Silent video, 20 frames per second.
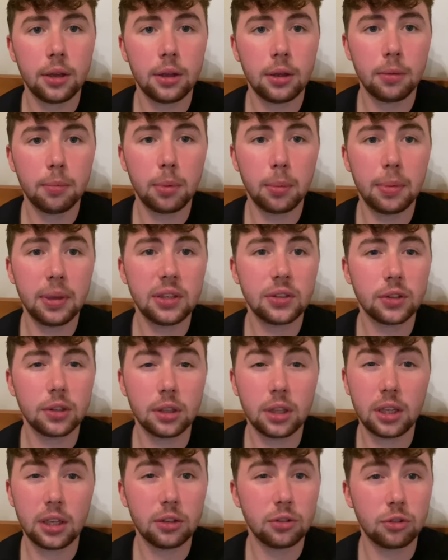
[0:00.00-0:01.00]
But
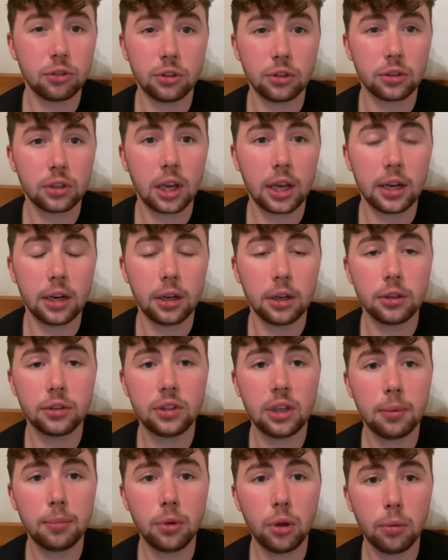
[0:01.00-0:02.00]
basically, it's just kind of a
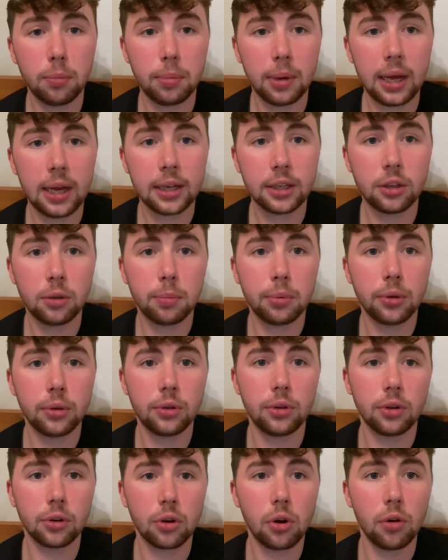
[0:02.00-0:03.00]
Ziploc bag, you put
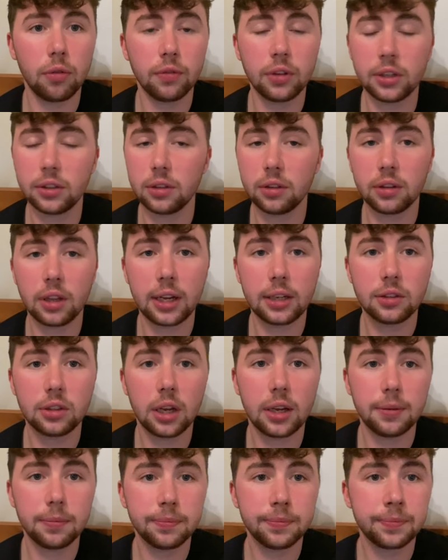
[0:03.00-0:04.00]
your conflicts and things
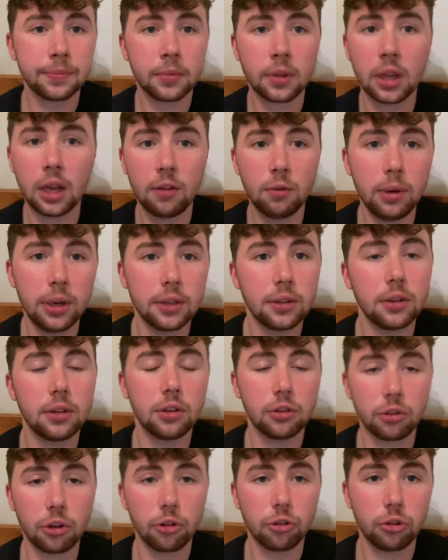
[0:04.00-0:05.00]
in. I went into
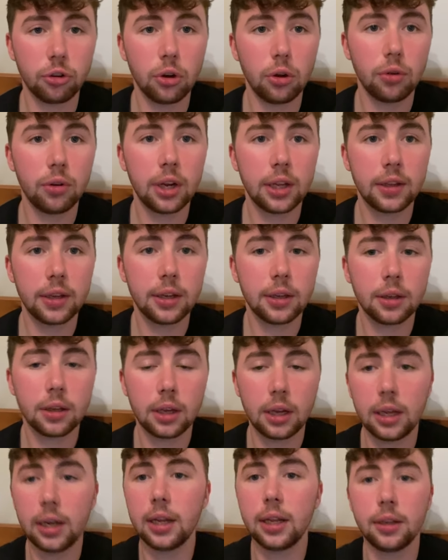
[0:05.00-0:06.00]
discussion already,
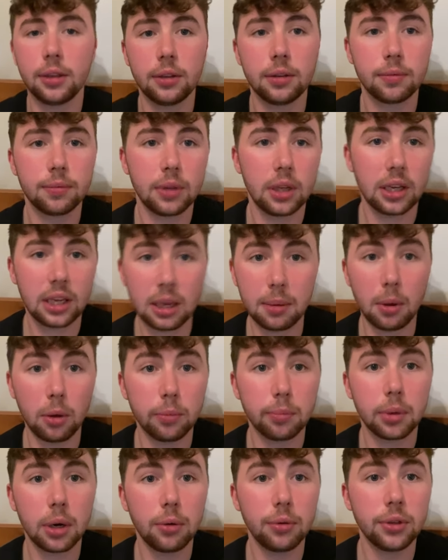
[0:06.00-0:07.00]
and then it came out
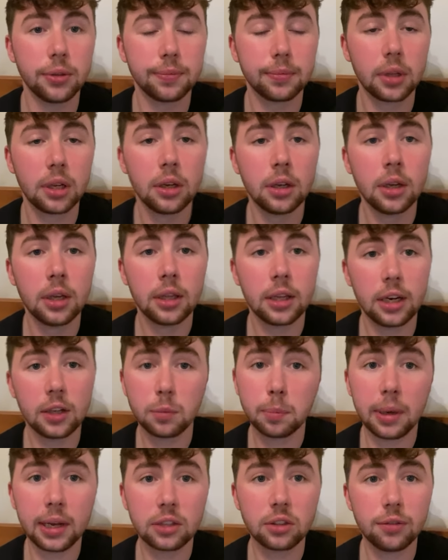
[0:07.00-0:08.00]
brilliant. There's
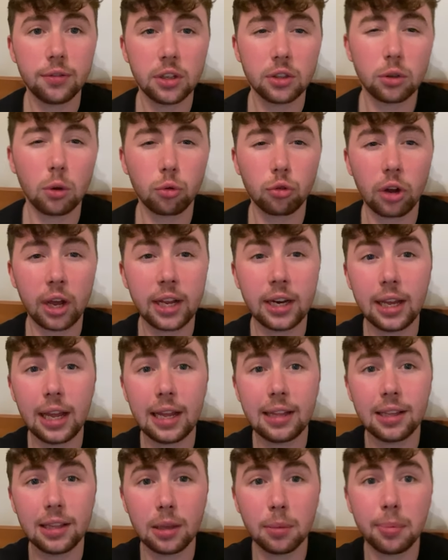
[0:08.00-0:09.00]
pics of it, so I'll try and
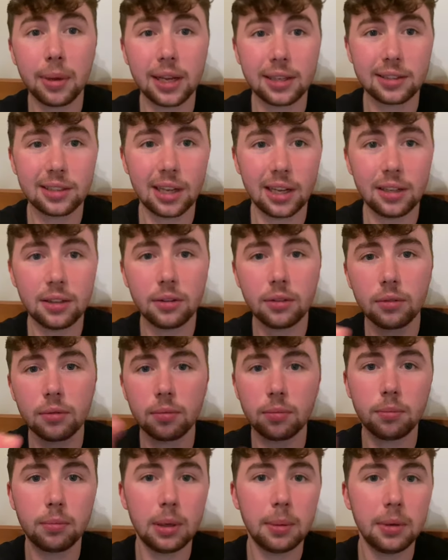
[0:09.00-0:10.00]
edit the pics in,
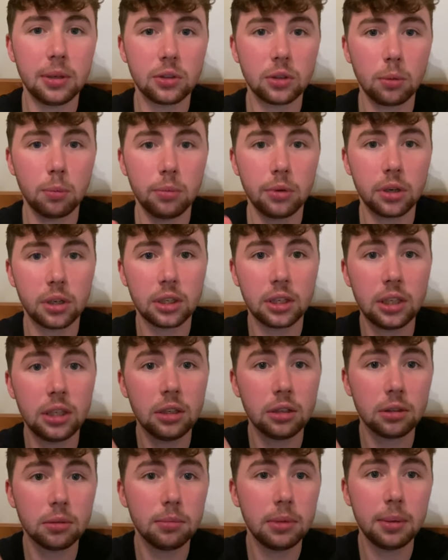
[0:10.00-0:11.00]
maybe somewhere
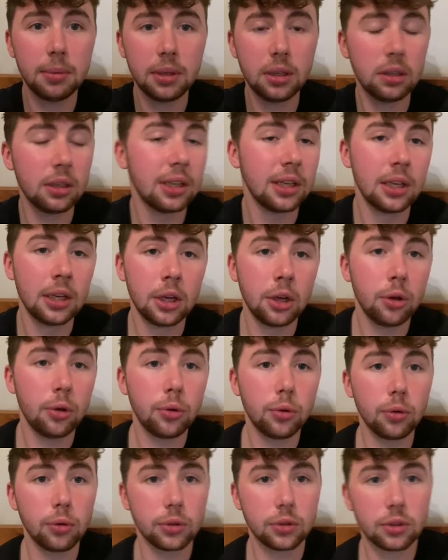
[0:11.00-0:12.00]
here, maybe. Who
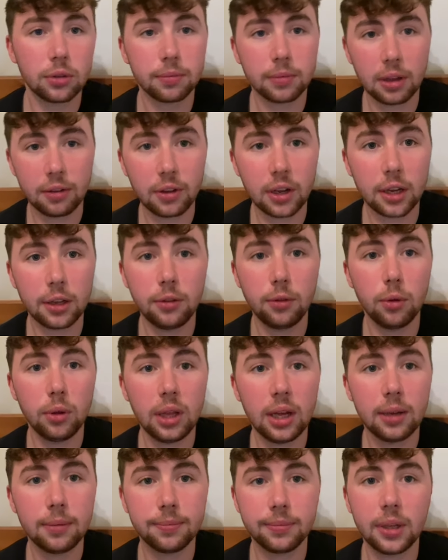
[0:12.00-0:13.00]
knows, if I can do
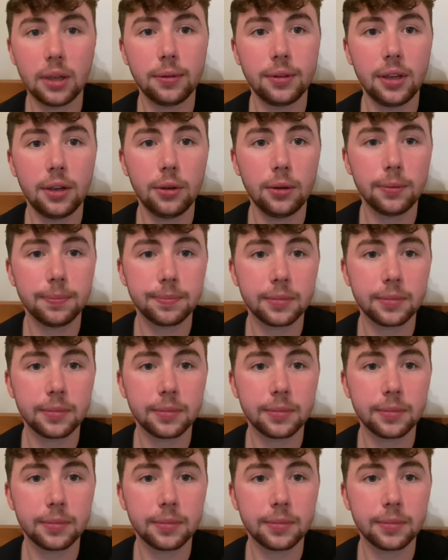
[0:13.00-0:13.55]
that, I'll do it.